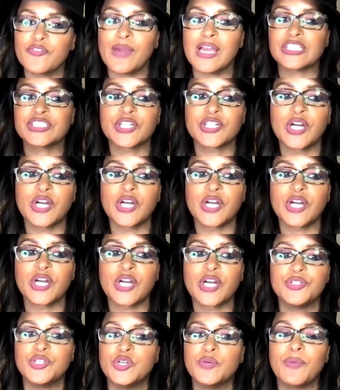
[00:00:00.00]
information, go
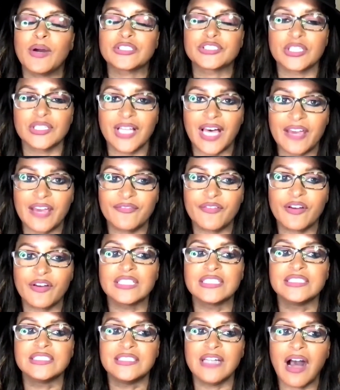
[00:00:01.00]
to You Bet Your Life
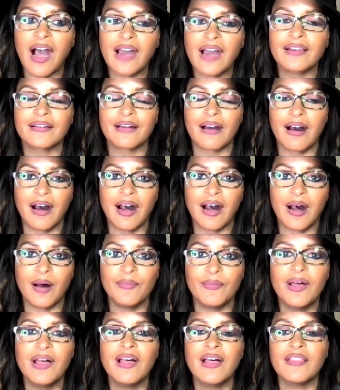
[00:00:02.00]
dot
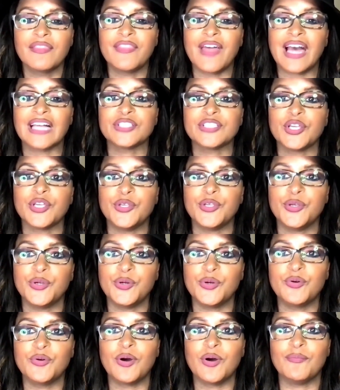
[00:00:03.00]
com. That's
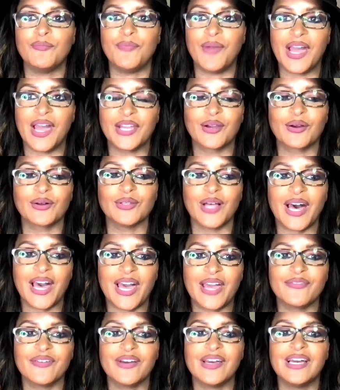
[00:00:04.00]
You Bet Your
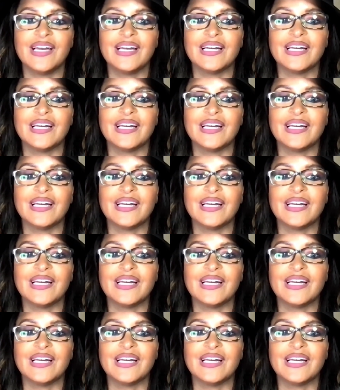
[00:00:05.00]
Life